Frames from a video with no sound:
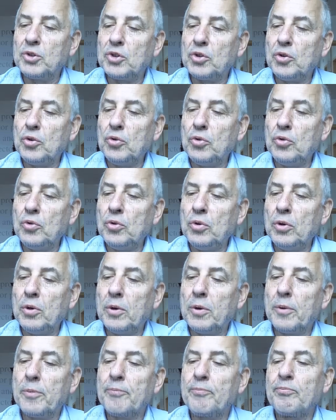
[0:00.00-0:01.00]
u,
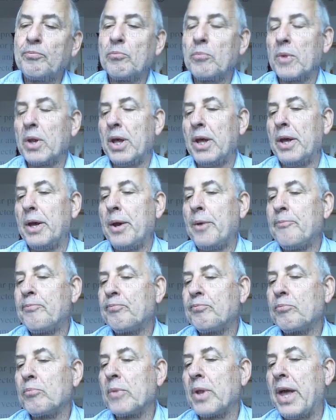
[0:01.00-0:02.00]

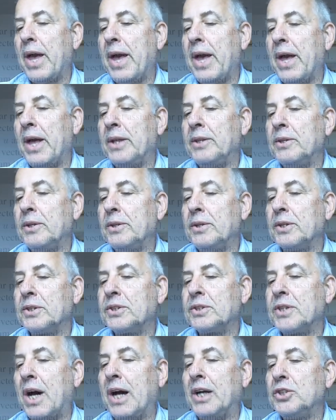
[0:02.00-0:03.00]
and the
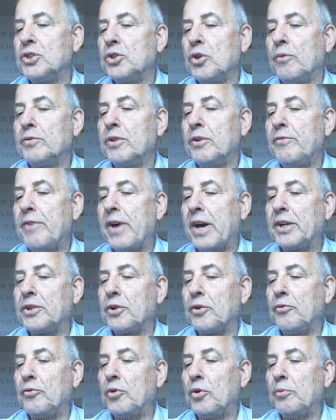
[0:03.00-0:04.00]
size of the vector
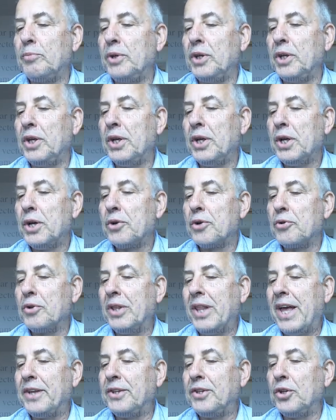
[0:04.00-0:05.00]
will be
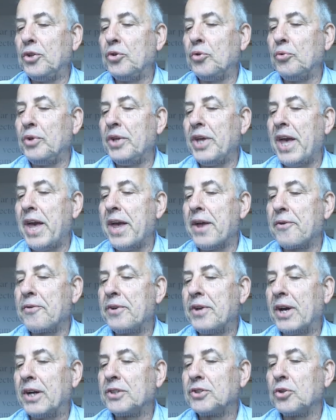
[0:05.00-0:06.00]
related to the
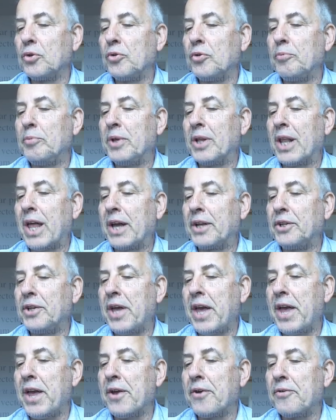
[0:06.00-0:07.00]
area, so it will be like the
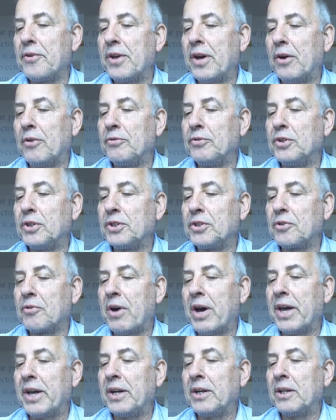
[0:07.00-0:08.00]
area of the
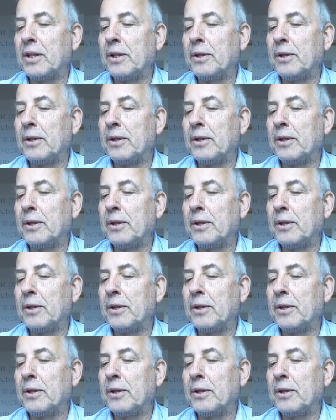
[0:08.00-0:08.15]
triangle.